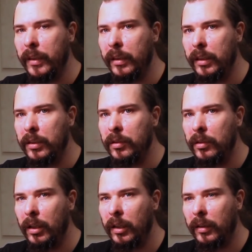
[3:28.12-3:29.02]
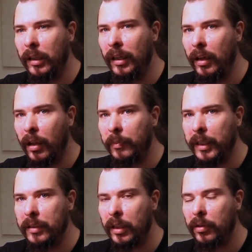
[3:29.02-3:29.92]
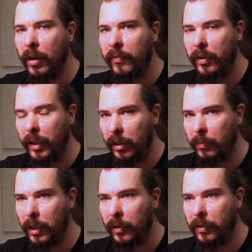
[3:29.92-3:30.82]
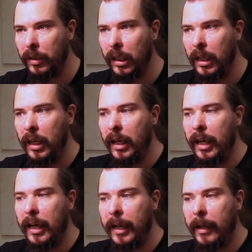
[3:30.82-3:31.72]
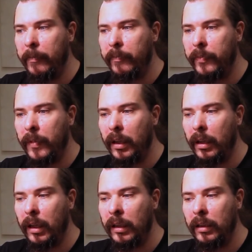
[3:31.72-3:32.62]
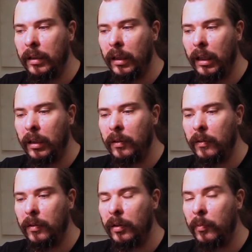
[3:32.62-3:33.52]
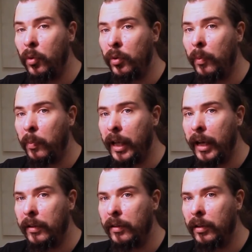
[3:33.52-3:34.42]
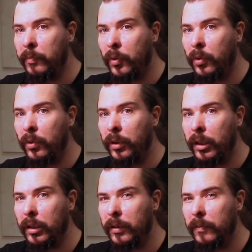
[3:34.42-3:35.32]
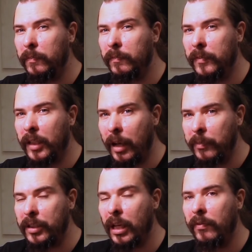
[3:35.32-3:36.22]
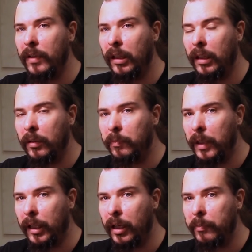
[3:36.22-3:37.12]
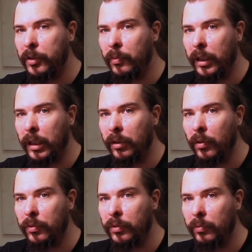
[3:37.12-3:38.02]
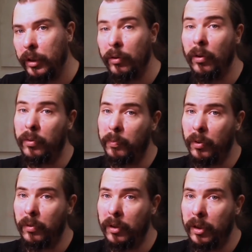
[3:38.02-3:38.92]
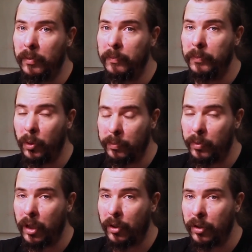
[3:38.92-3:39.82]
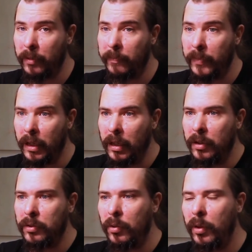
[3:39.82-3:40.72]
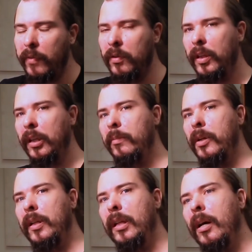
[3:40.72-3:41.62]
This is key elements that you have to think about. And the more you plan, the more time saving it becomes when you go to post-production. So you have to think about it.